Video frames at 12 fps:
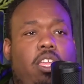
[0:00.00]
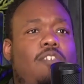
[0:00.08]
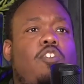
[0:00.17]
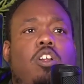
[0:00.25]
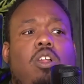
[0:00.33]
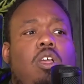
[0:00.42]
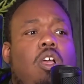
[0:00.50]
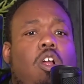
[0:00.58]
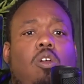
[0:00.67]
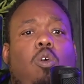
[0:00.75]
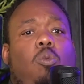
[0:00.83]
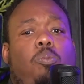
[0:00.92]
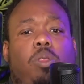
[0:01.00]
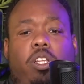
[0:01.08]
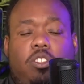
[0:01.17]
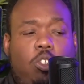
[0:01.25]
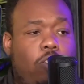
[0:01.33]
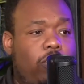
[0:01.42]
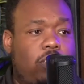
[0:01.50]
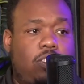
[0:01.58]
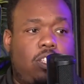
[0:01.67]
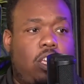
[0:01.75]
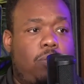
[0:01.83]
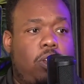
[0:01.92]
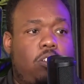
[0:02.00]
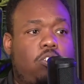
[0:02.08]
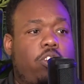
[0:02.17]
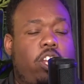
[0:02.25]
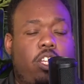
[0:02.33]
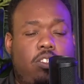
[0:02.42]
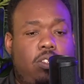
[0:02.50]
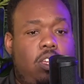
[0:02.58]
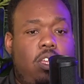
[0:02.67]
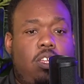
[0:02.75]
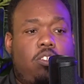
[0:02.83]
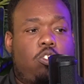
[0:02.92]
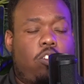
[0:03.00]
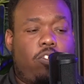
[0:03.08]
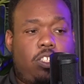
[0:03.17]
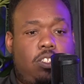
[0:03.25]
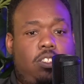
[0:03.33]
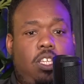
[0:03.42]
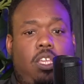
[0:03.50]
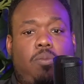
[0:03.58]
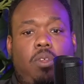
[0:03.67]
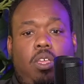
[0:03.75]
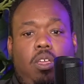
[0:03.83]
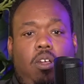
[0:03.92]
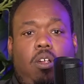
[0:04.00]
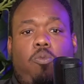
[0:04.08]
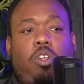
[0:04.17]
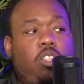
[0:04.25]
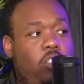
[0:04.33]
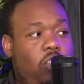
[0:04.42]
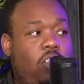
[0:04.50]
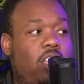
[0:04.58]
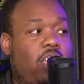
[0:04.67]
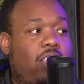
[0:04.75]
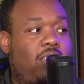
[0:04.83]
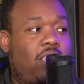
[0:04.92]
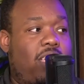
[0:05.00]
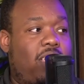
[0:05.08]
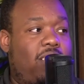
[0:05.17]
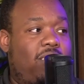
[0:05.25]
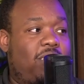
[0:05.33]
Even our whole blood services team and our training services team are really looking at that,